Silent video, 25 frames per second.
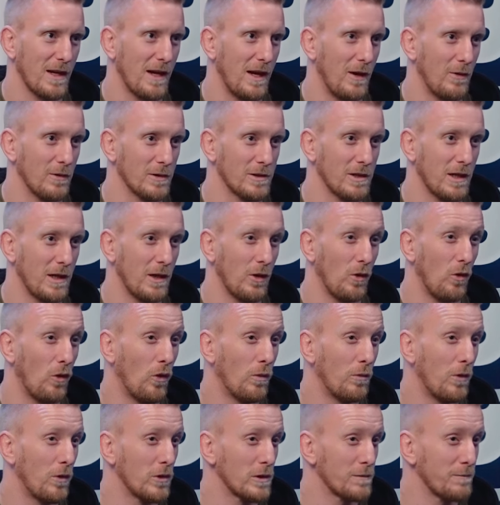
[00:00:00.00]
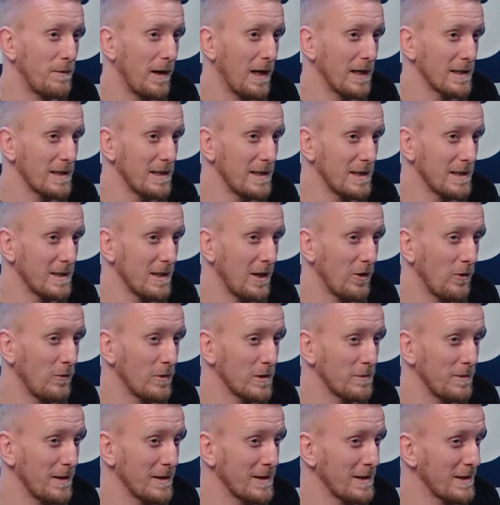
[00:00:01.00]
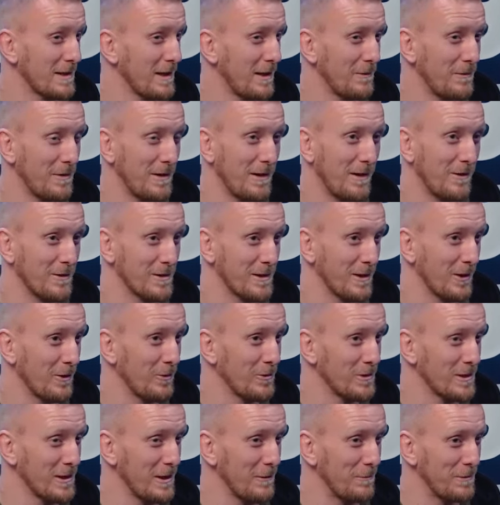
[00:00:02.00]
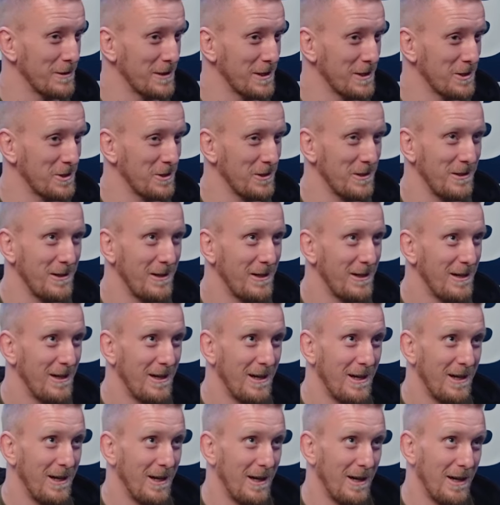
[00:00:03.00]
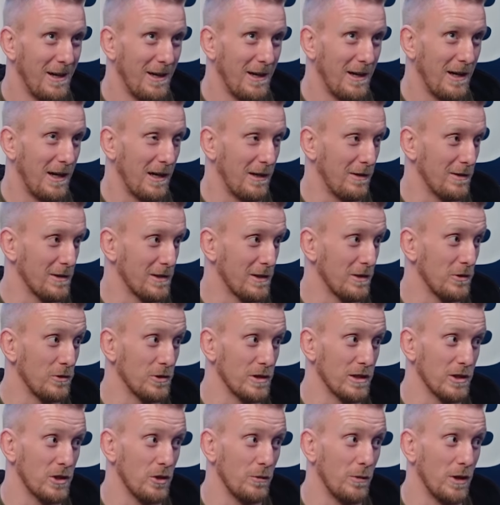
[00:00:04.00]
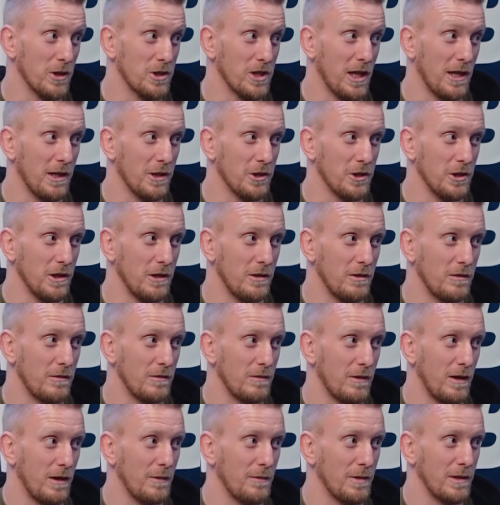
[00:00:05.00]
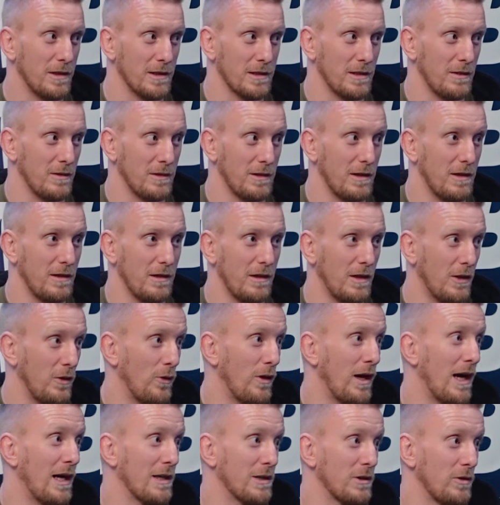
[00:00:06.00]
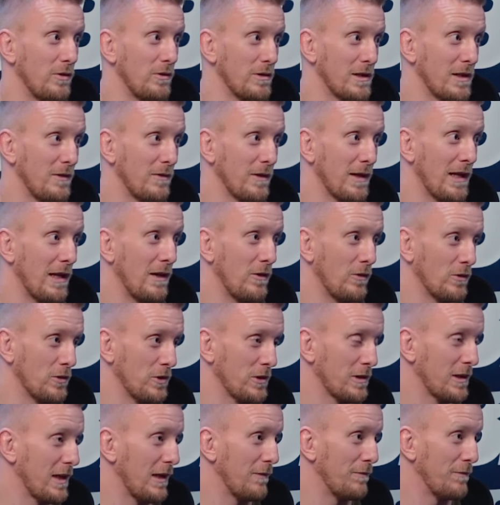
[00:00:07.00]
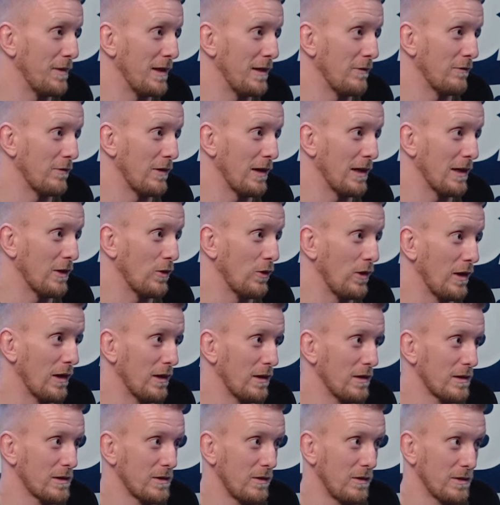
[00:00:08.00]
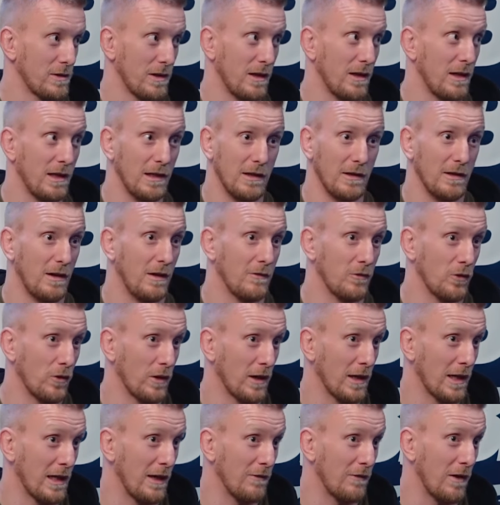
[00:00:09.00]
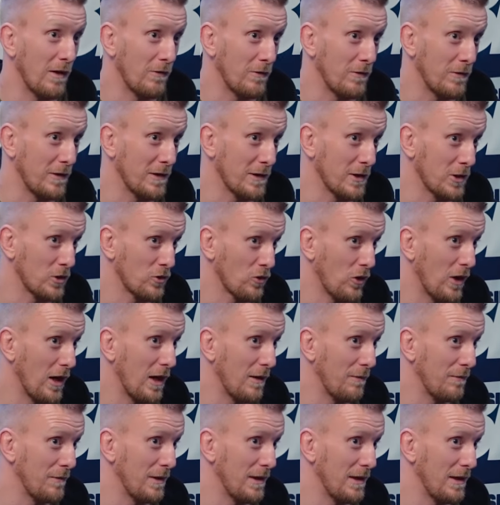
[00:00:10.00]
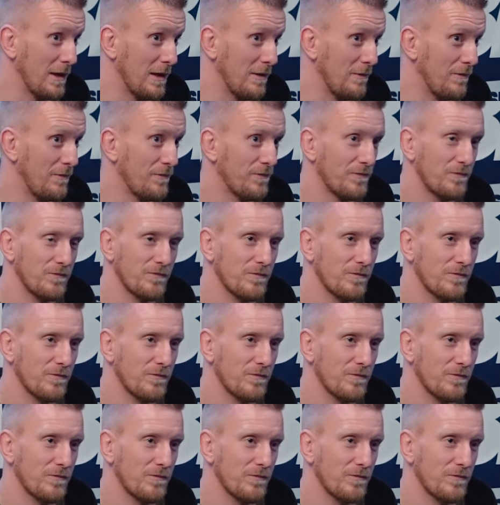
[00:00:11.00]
I was kind of almost passing this guy, almost passing this guy, but I was losing the position and I was using too much energy, right? Because I, I knew I had to. It's either that or just get beat really quick. So I was like, I've got to give everything to try and beat him.